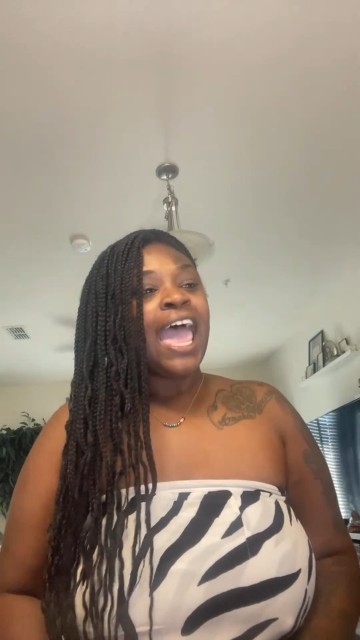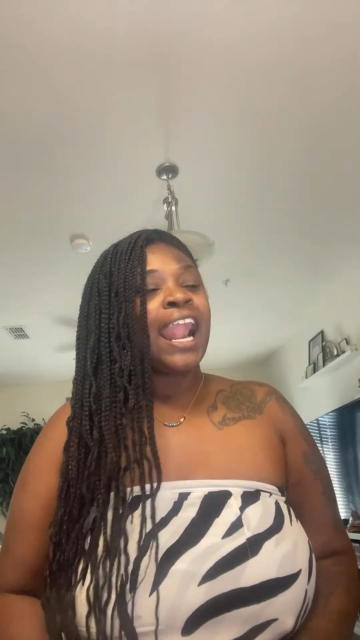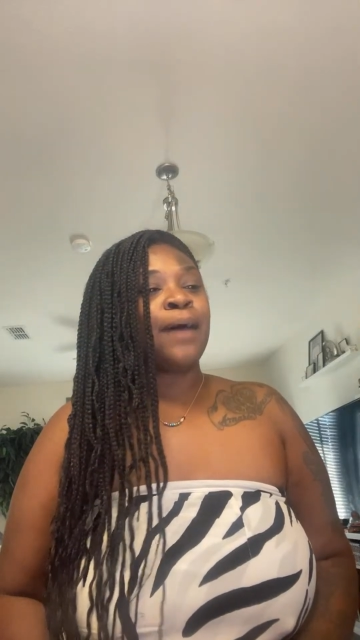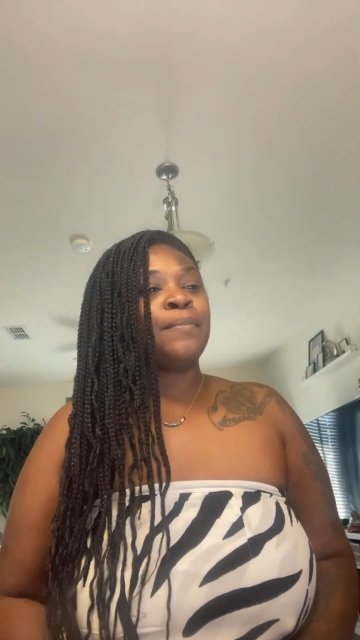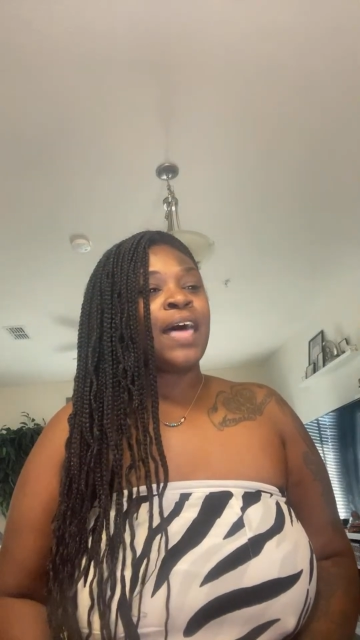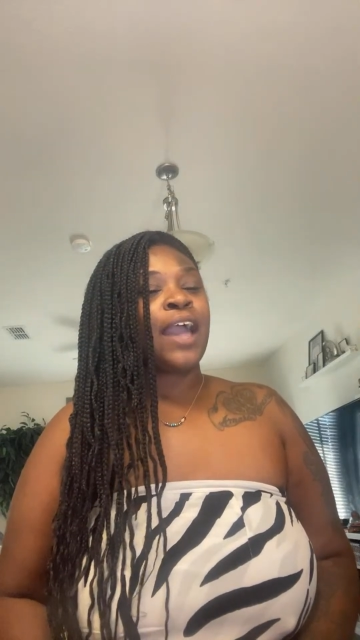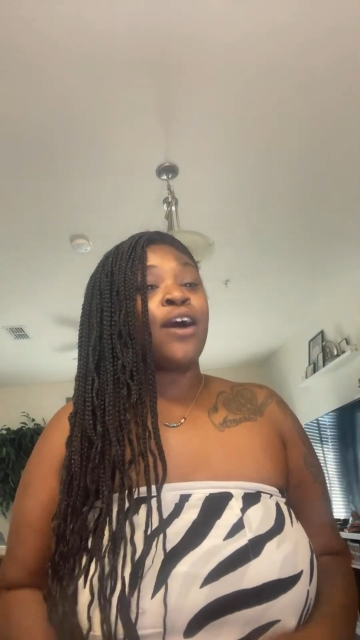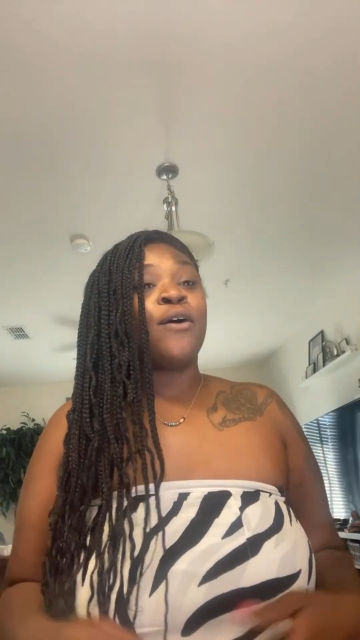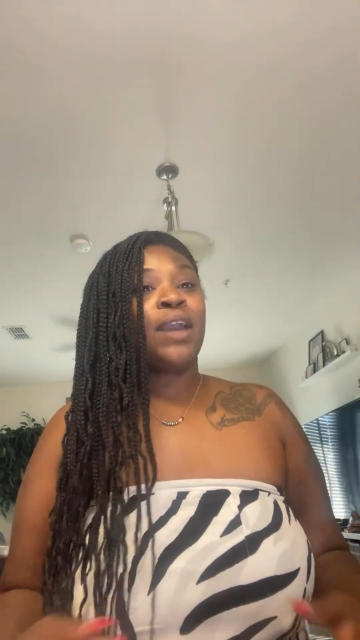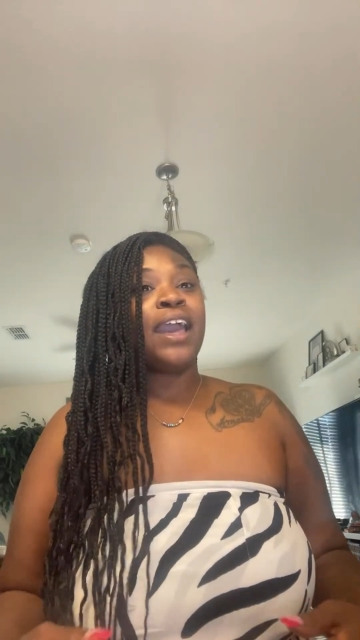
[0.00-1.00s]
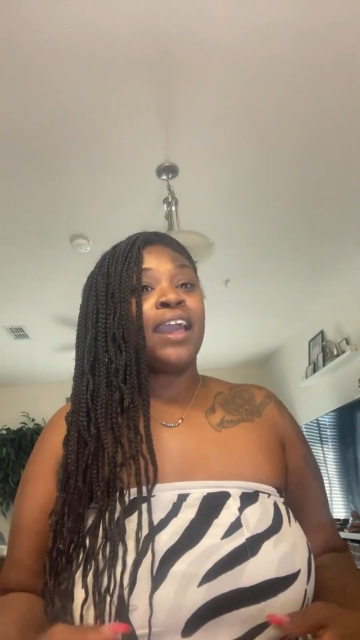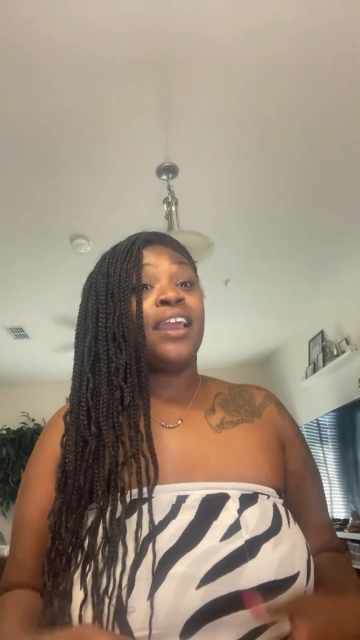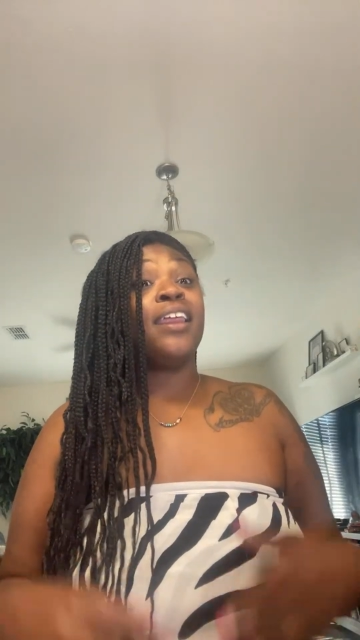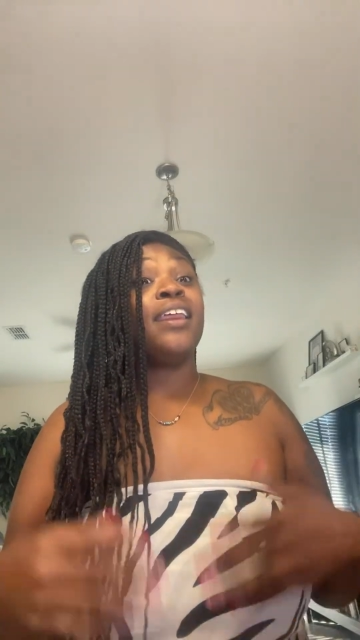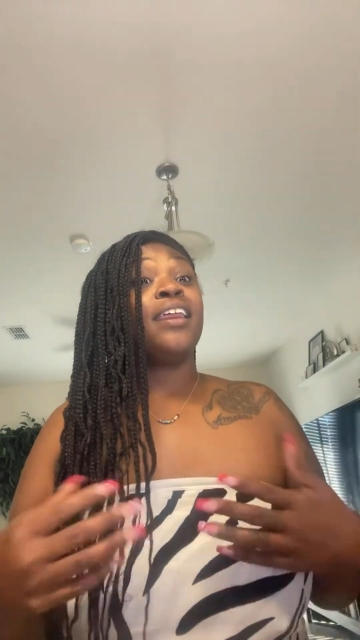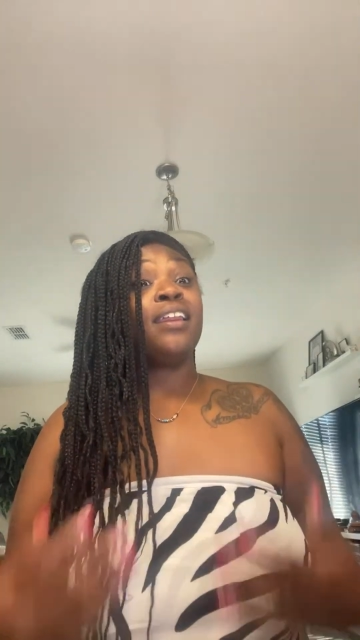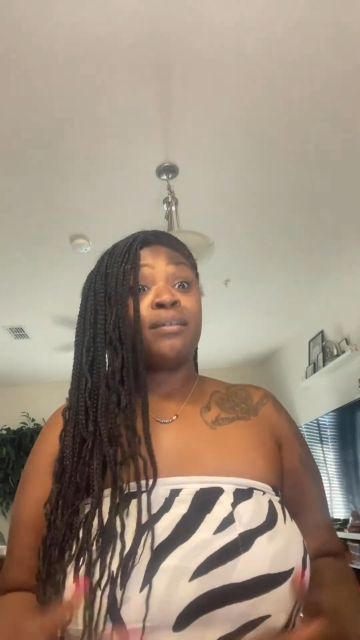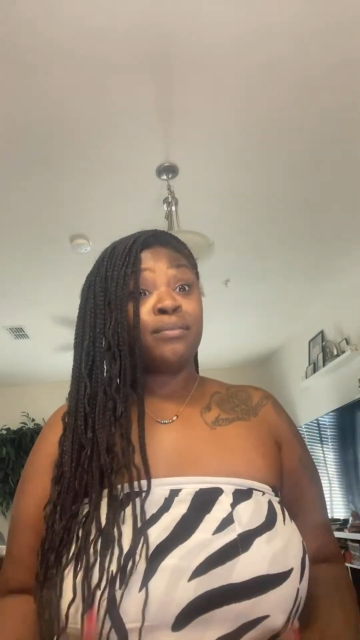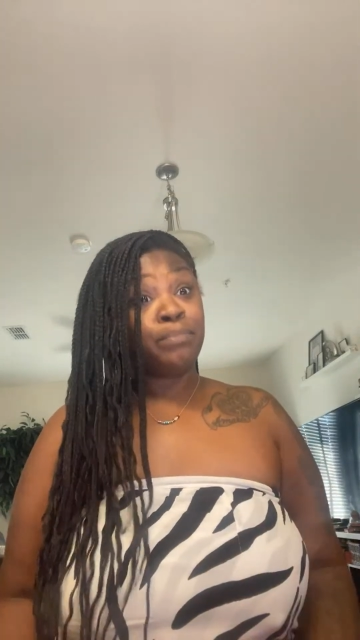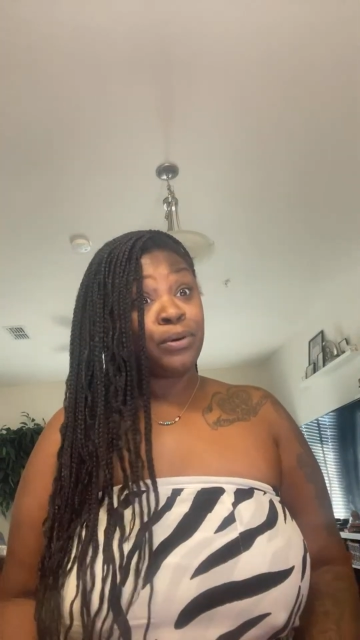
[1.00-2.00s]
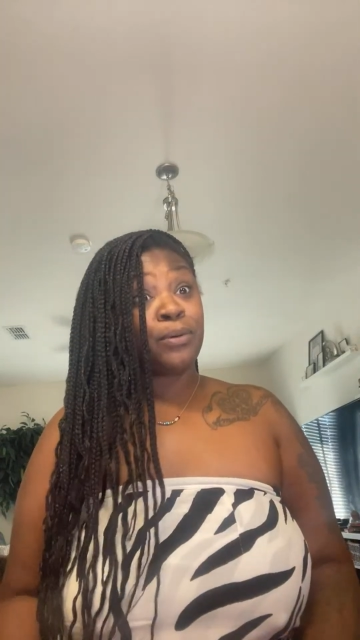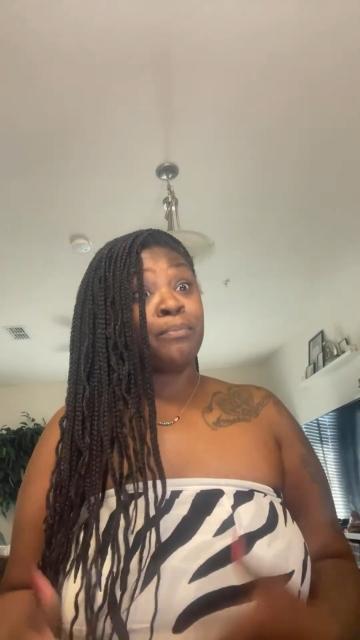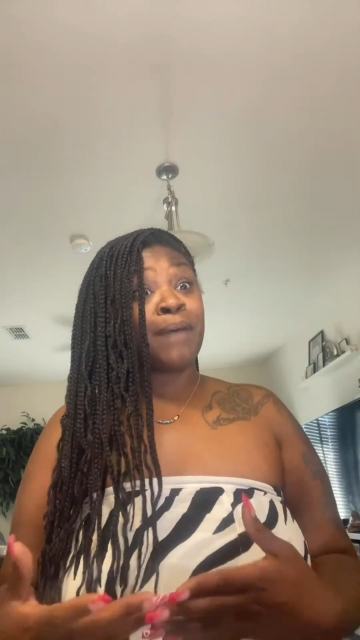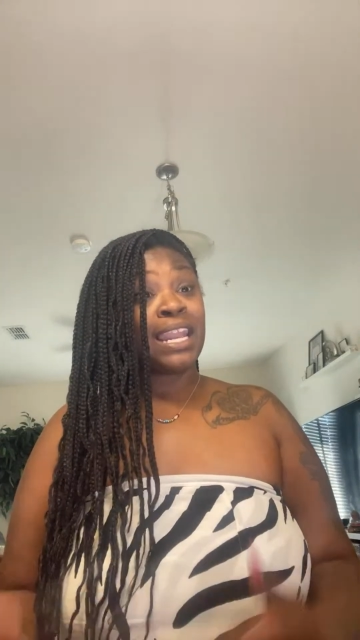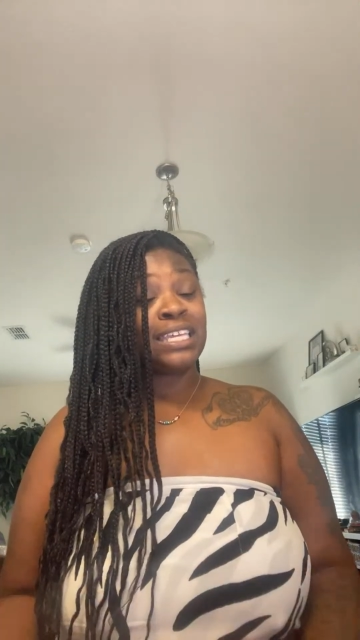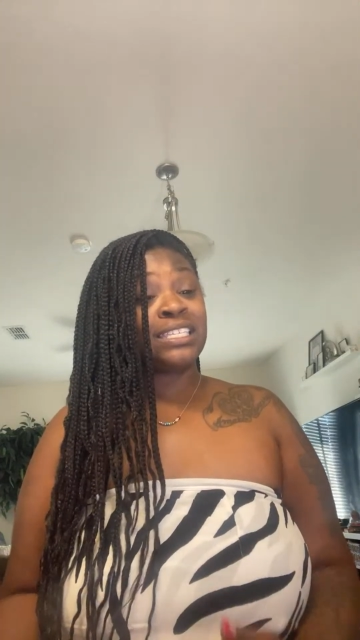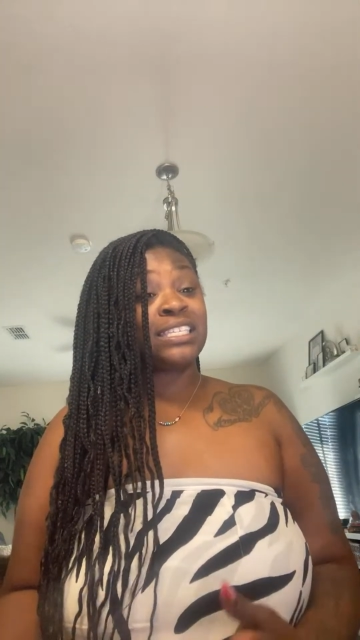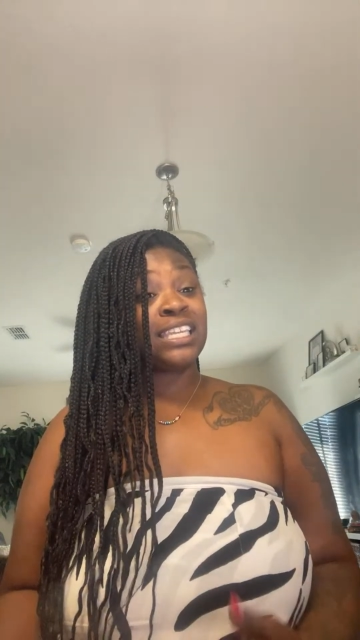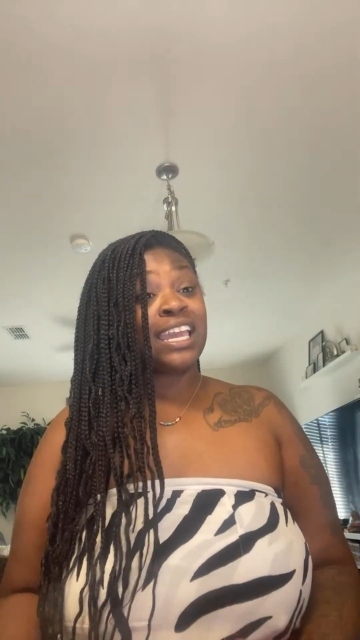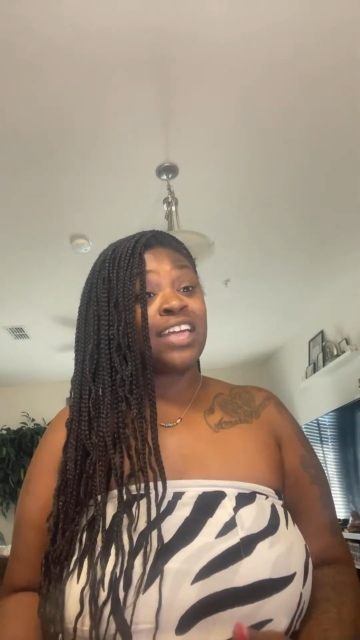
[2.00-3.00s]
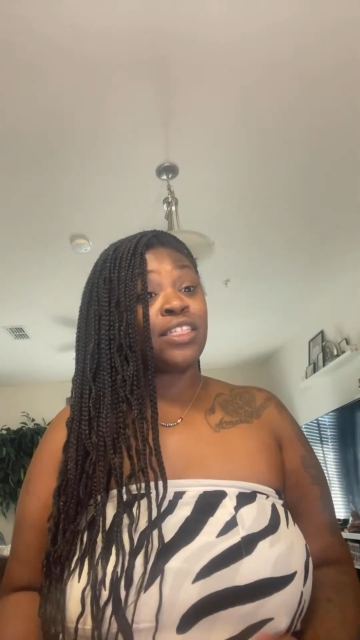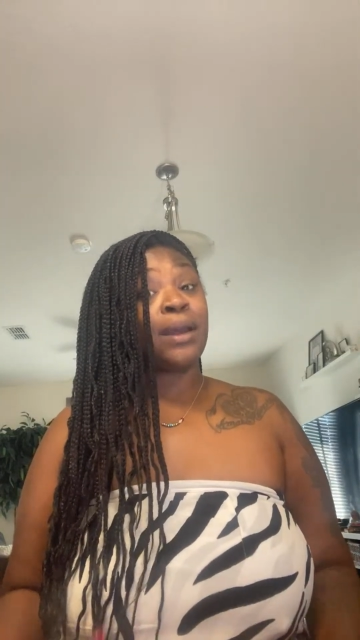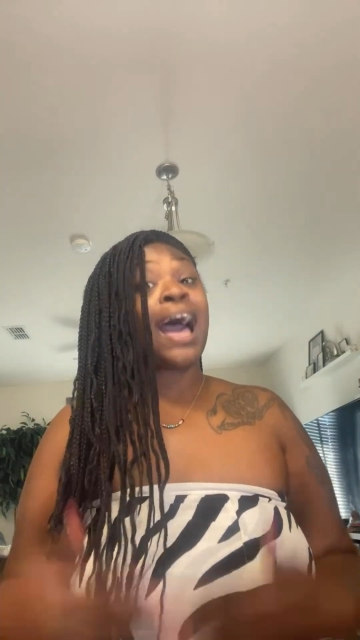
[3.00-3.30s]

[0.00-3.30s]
And I'm like, okay, boom, my list is together.